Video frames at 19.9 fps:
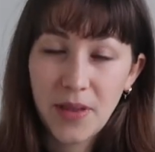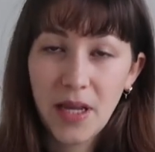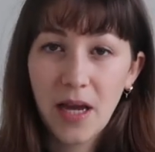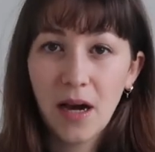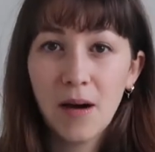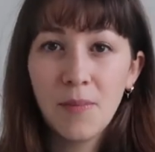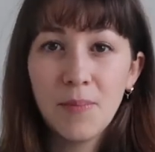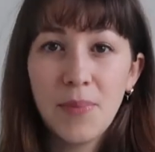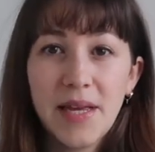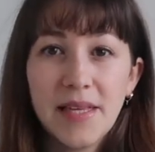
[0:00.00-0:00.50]
The
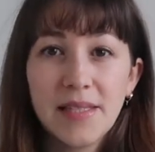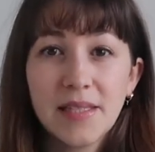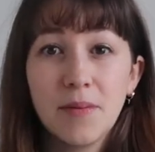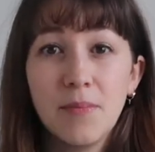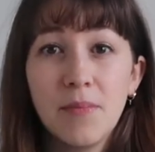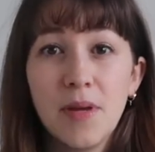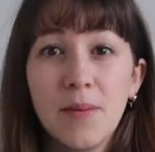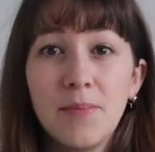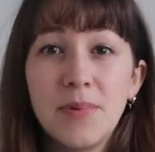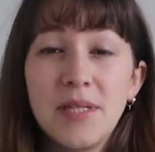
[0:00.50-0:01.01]
armpits
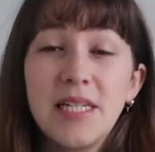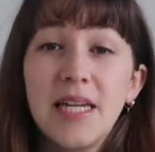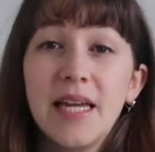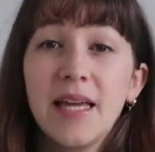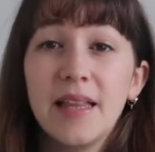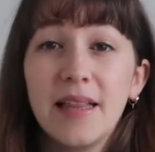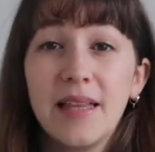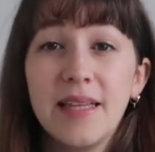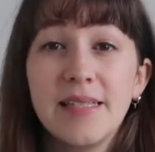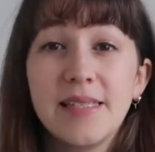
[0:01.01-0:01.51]
can be a
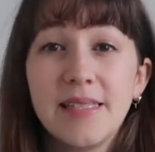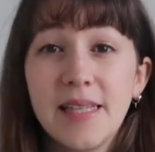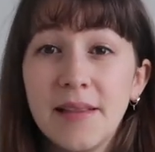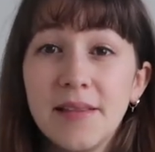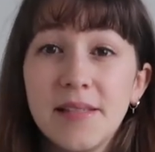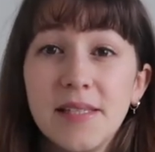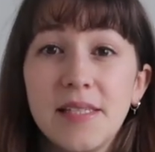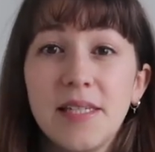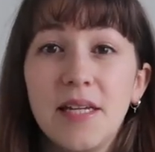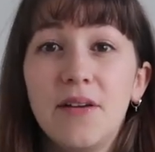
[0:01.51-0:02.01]
particularly
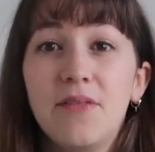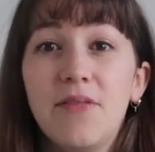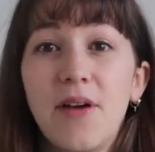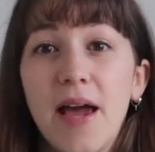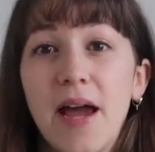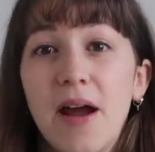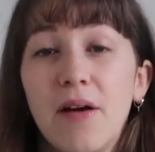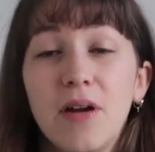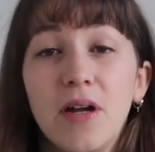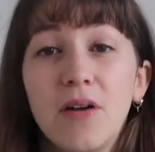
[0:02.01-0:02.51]
sensitive
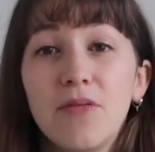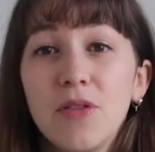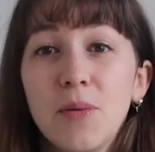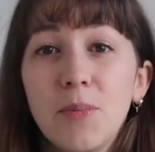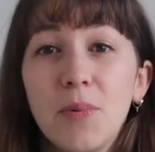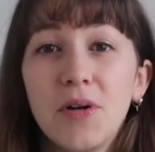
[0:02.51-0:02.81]
area of the